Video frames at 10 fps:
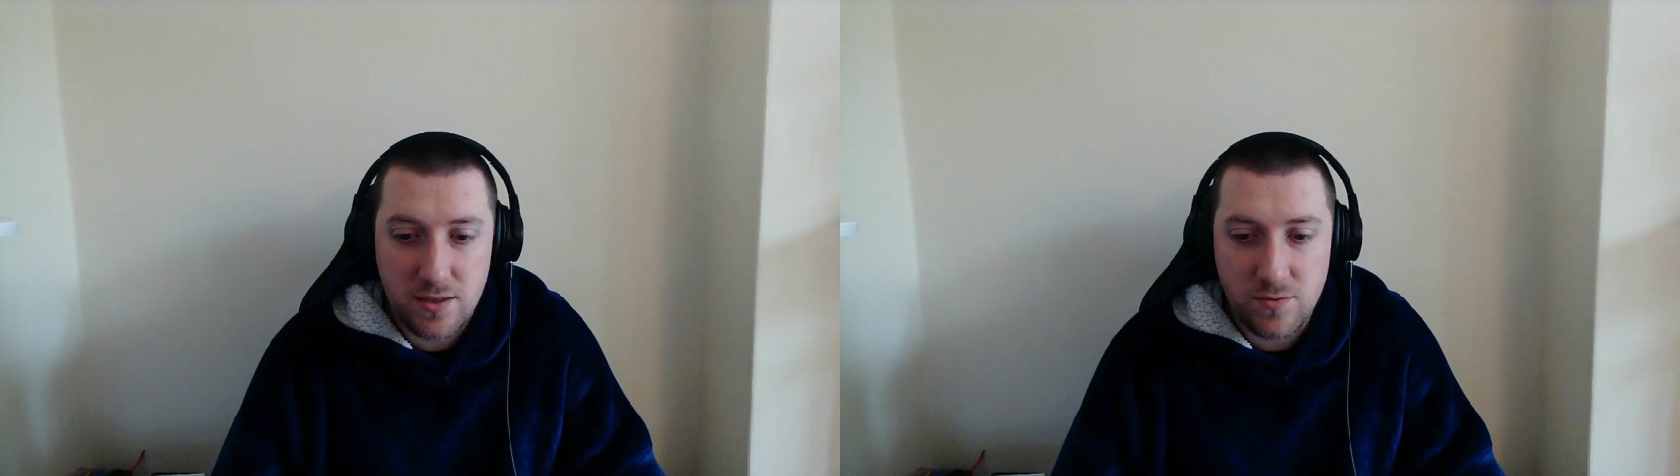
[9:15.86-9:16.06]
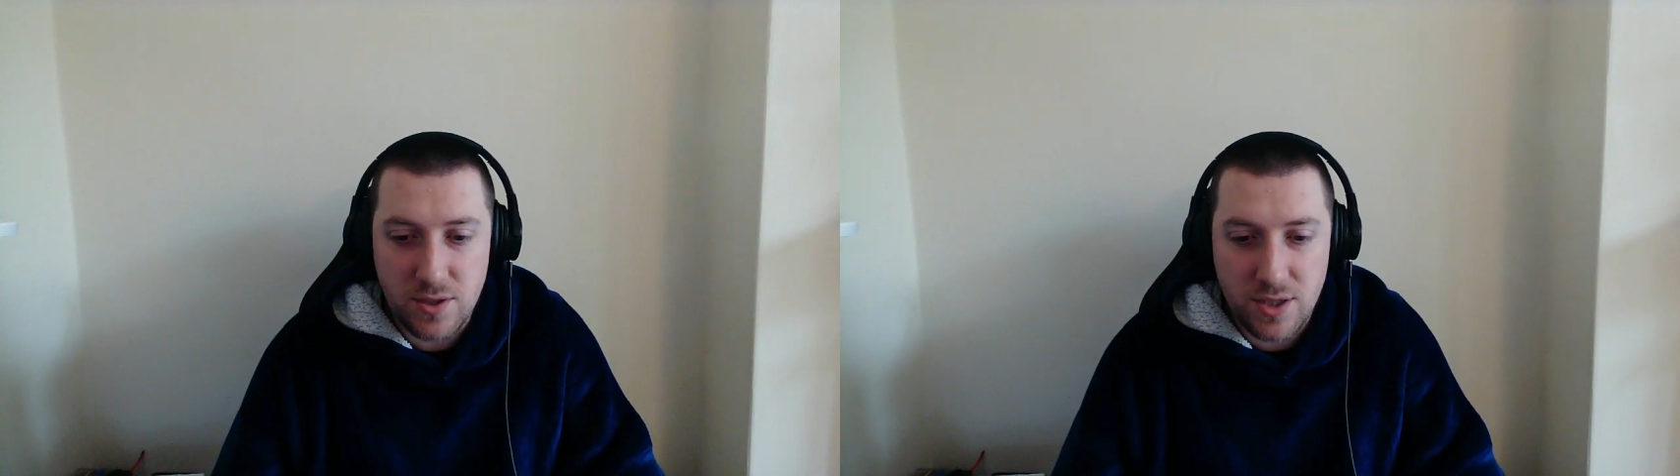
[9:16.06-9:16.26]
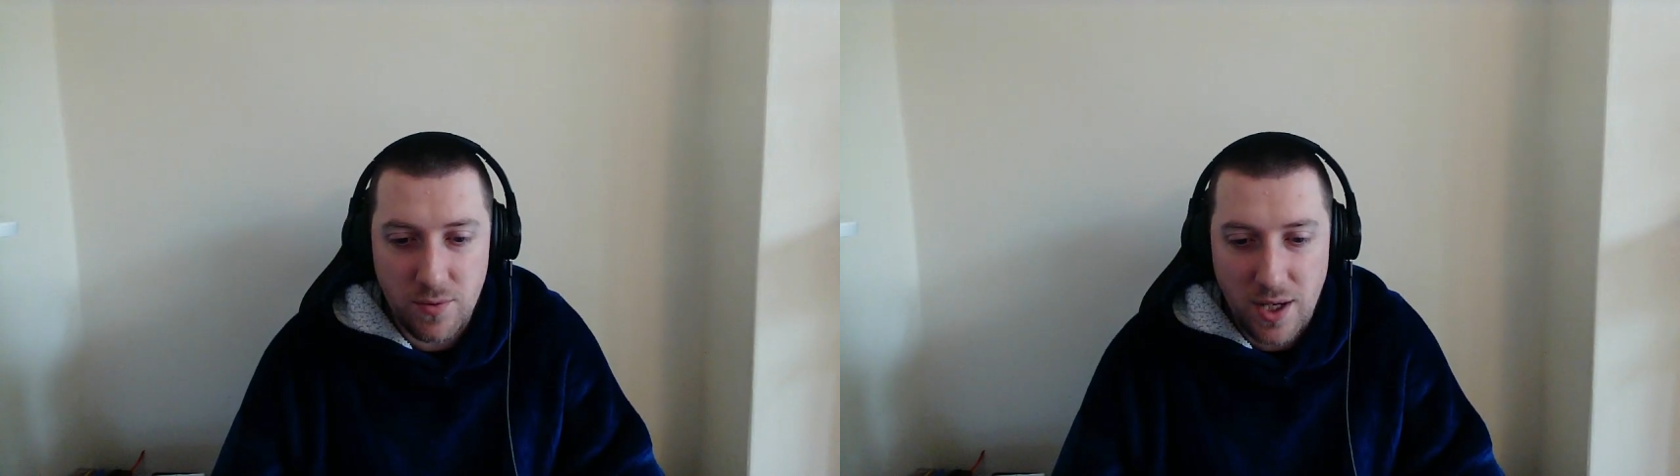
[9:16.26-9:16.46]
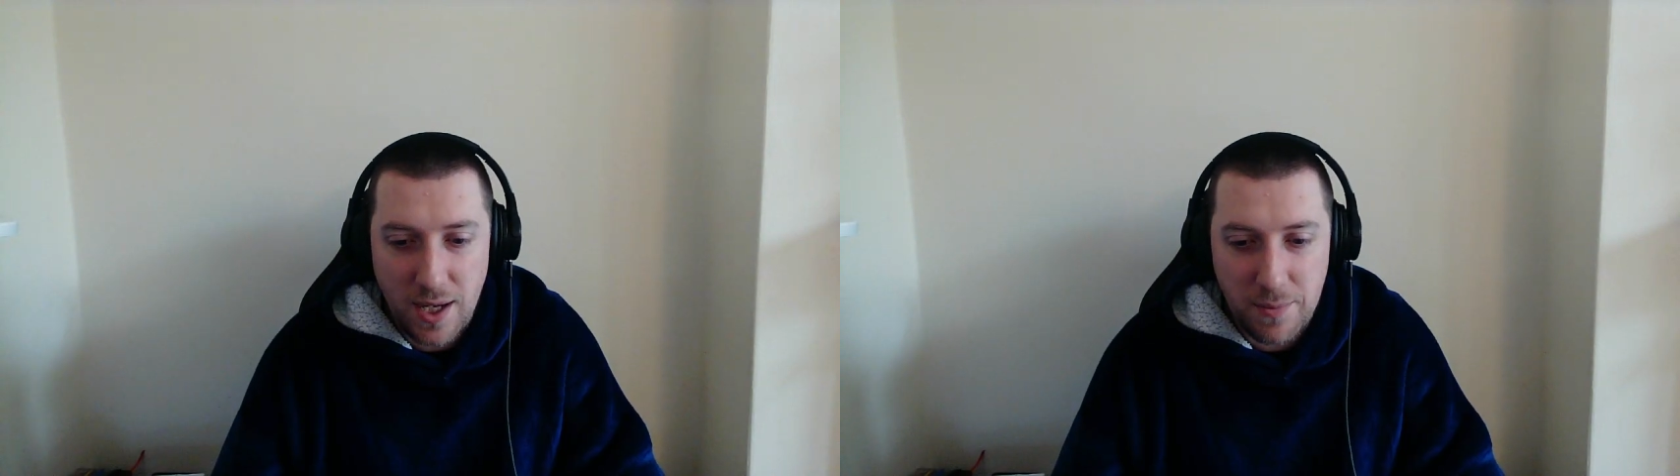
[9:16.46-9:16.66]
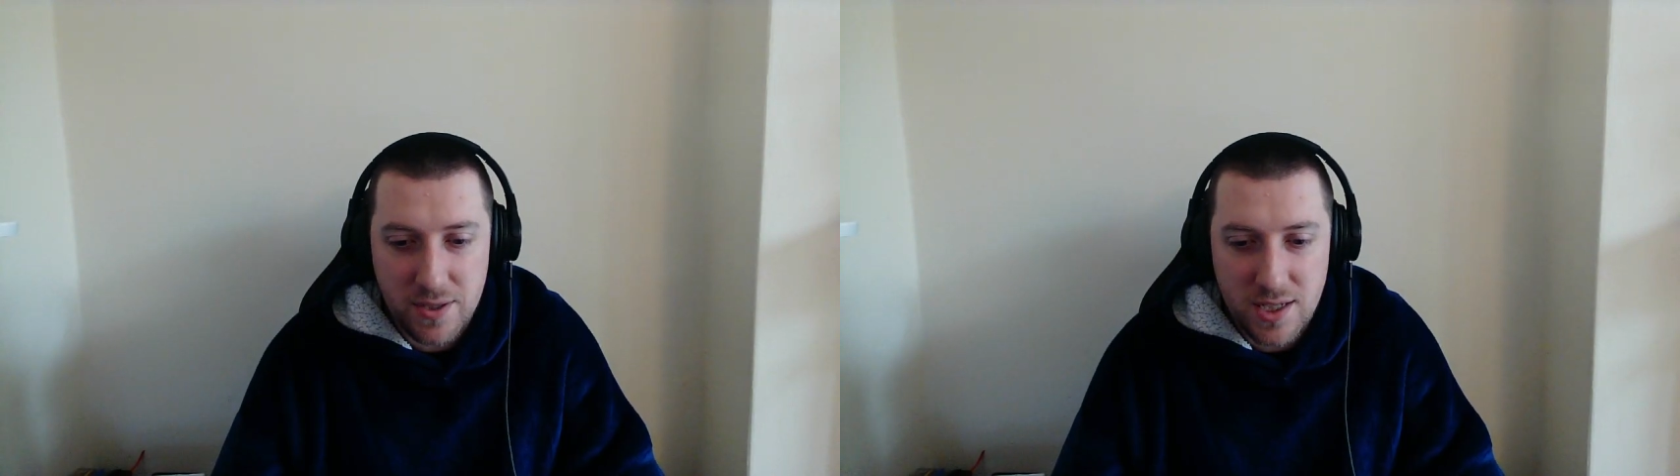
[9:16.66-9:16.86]
We'll see what
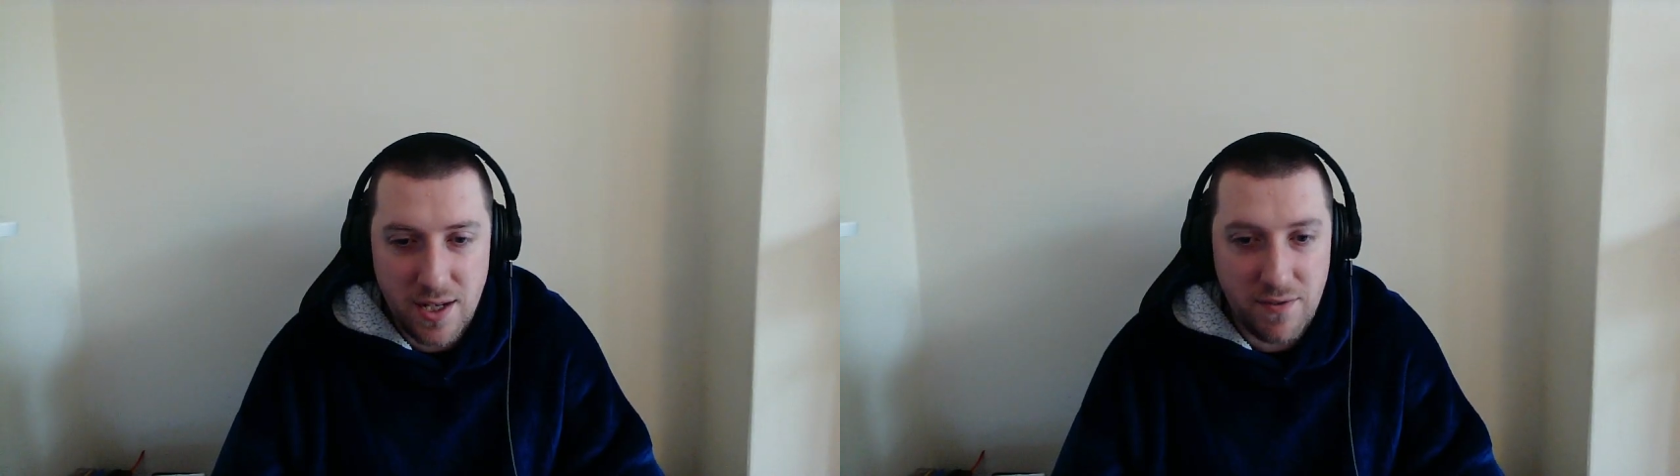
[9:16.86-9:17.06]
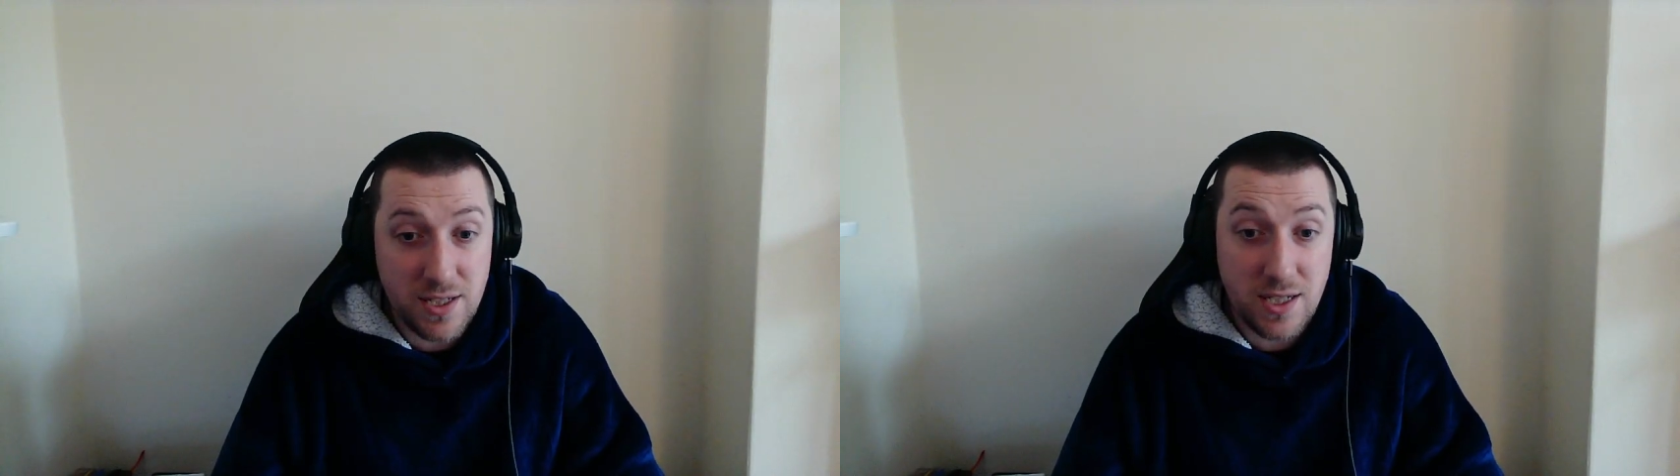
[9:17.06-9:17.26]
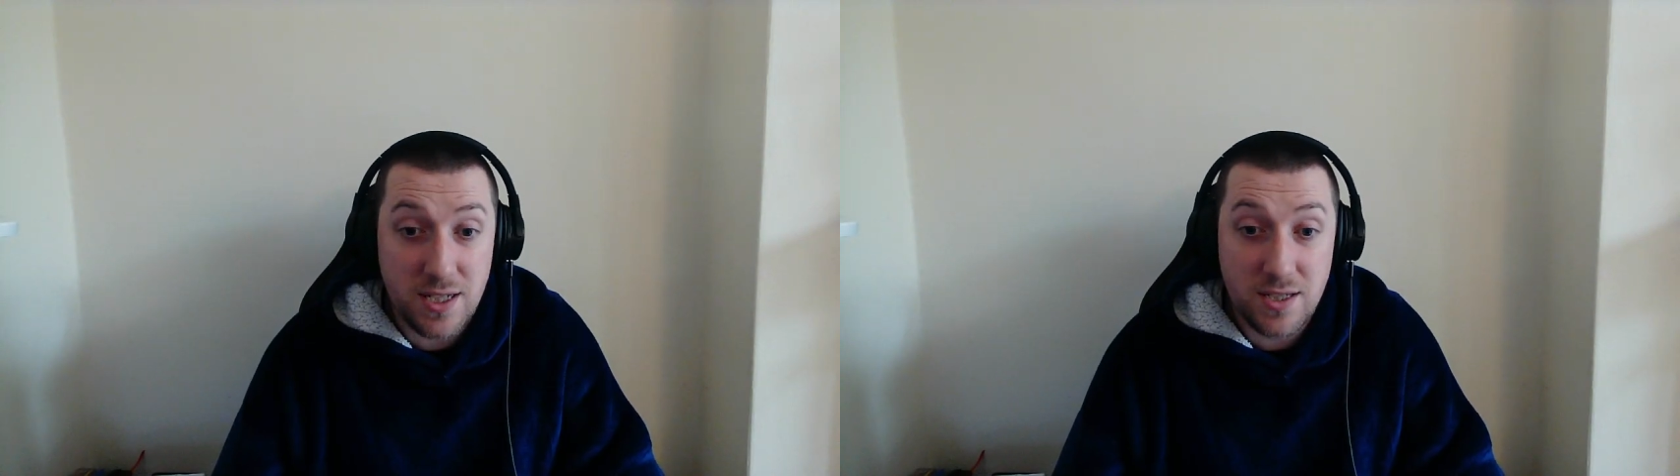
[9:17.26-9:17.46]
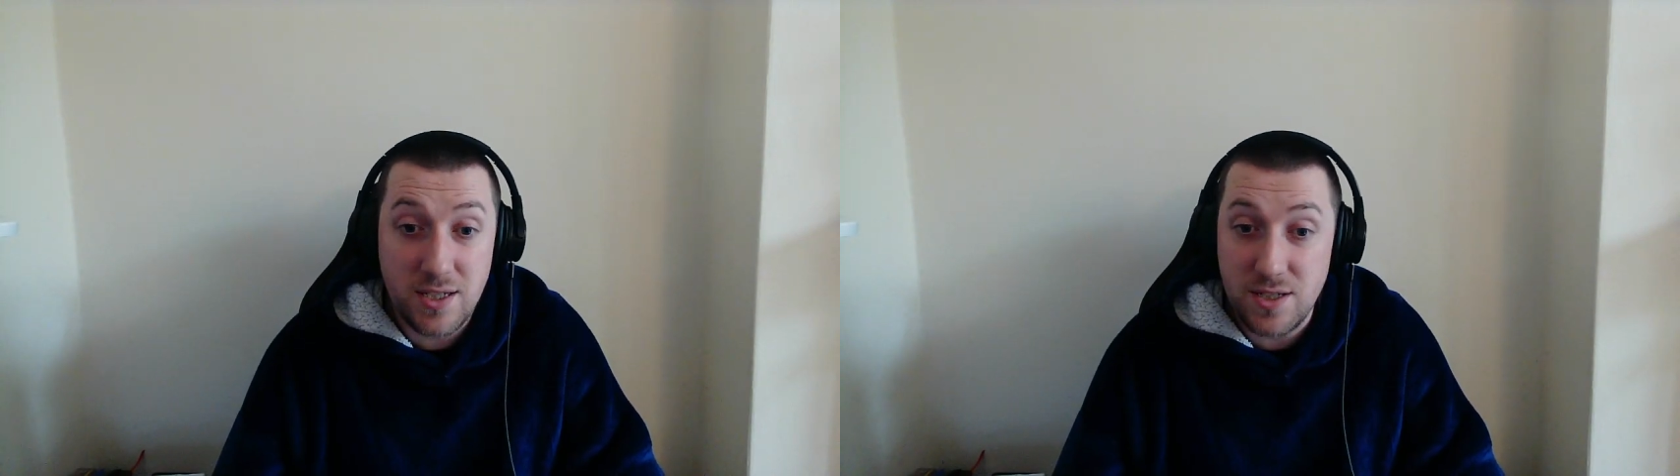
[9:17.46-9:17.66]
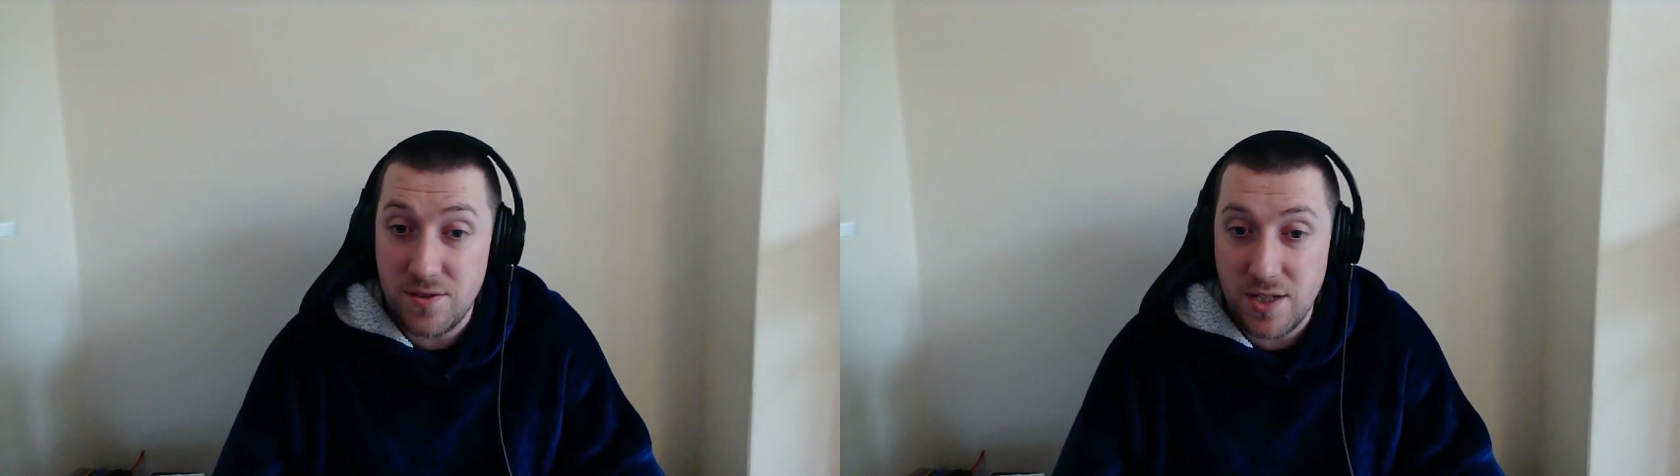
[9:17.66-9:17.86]
happens. If his list is,